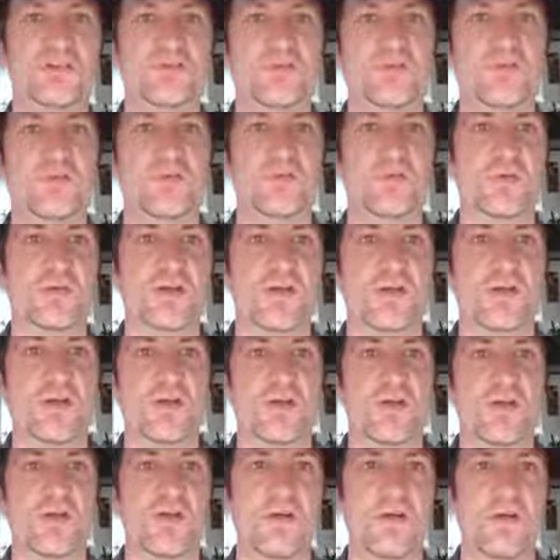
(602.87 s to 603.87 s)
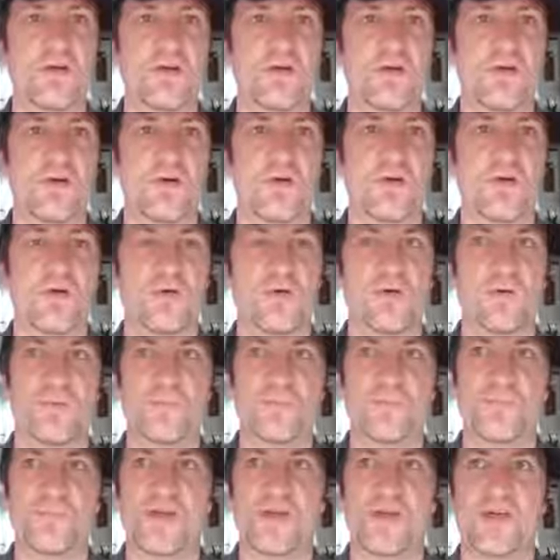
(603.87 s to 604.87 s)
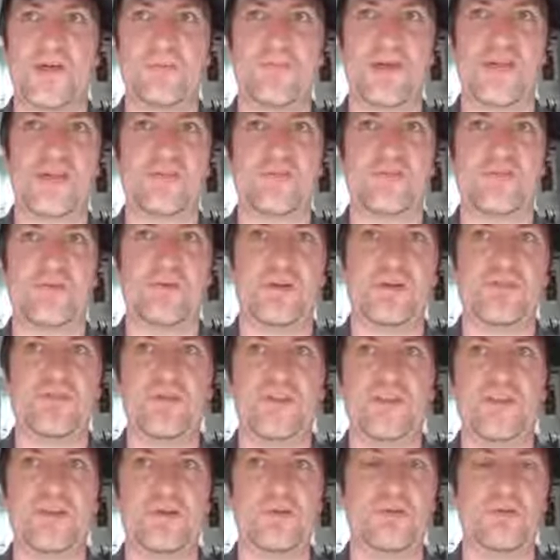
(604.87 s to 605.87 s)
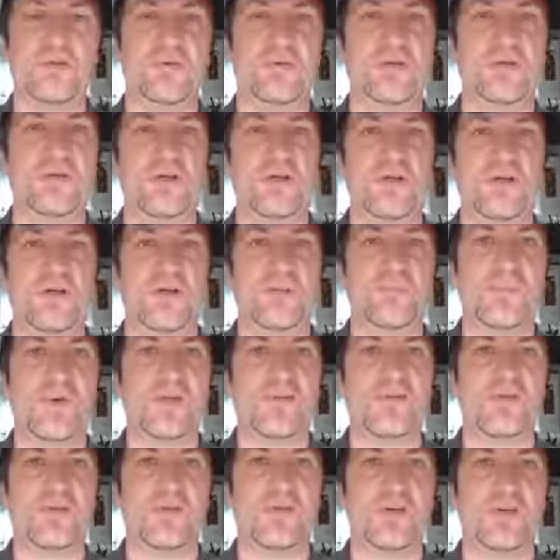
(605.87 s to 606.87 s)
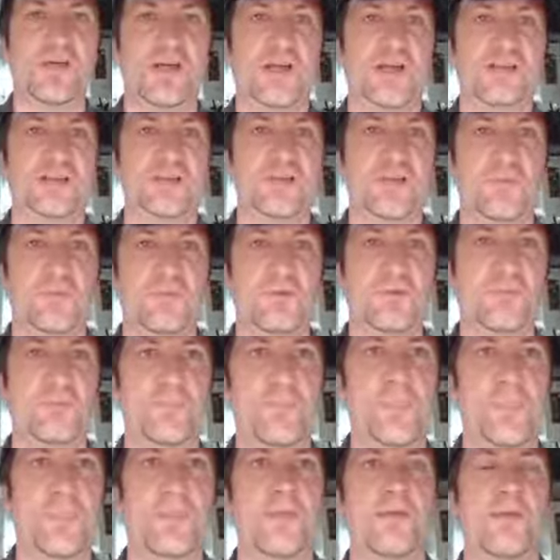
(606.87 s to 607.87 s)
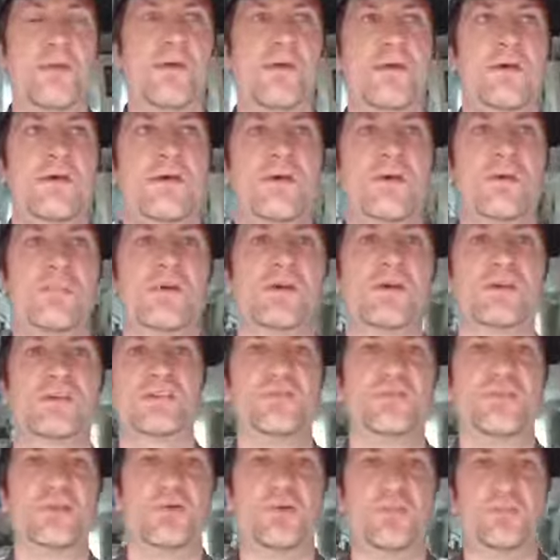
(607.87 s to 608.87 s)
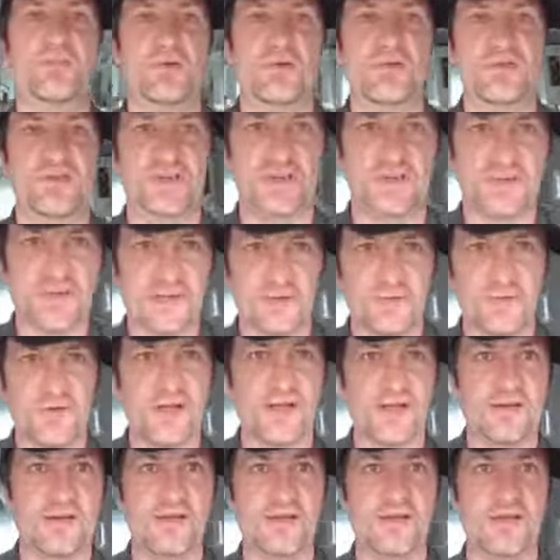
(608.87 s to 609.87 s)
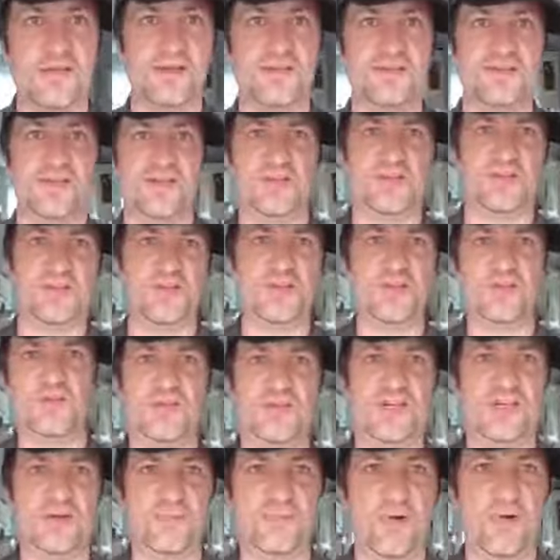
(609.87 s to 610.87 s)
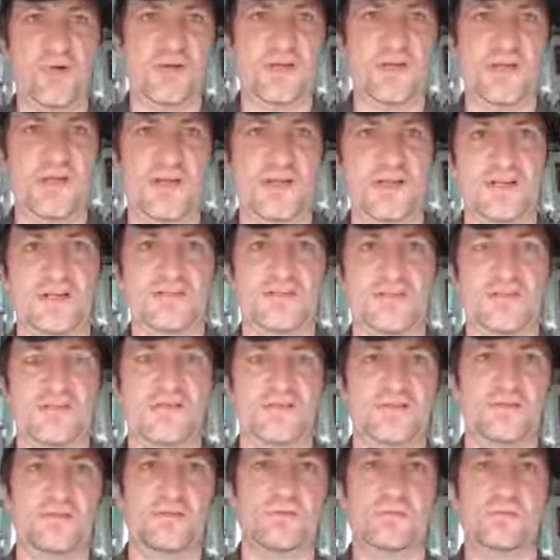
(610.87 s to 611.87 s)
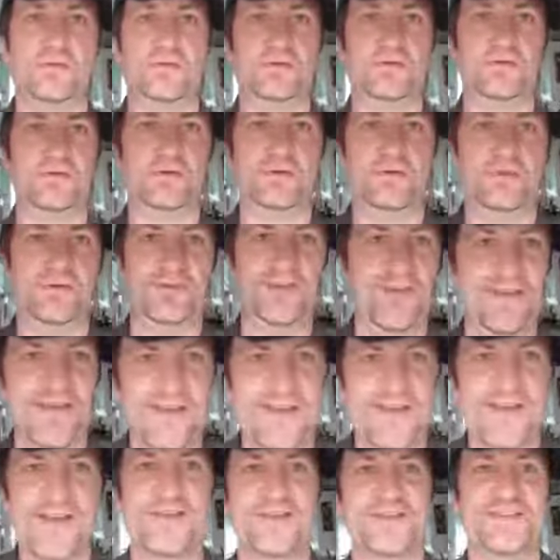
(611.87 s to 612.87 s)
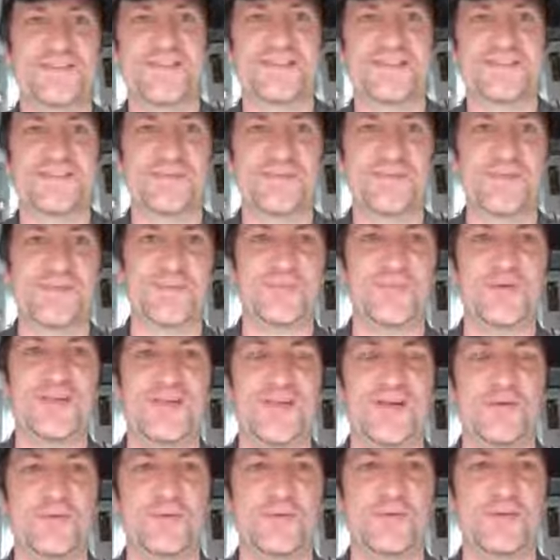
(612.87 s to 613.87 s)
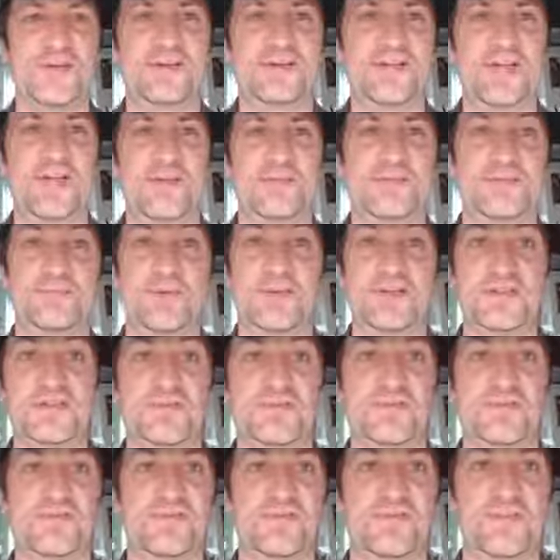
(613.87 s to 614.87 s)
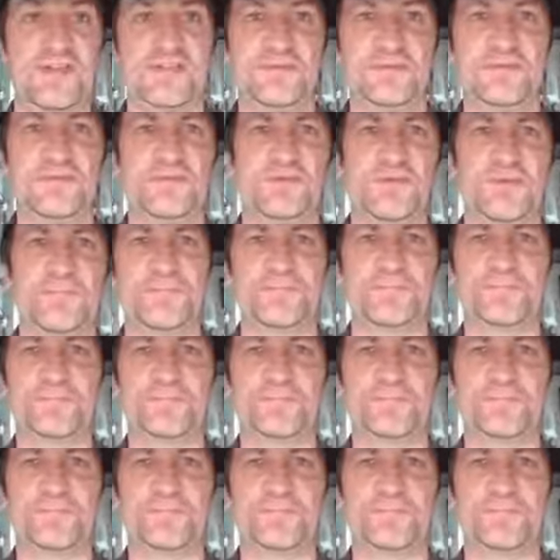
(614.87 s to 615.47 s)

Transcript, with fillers: story or a metaphoric video, metaphoric example. Because if you approach it directly and say, do you need more clients? They'll just go, oh, because that's something we get all the time, especially on Facebook.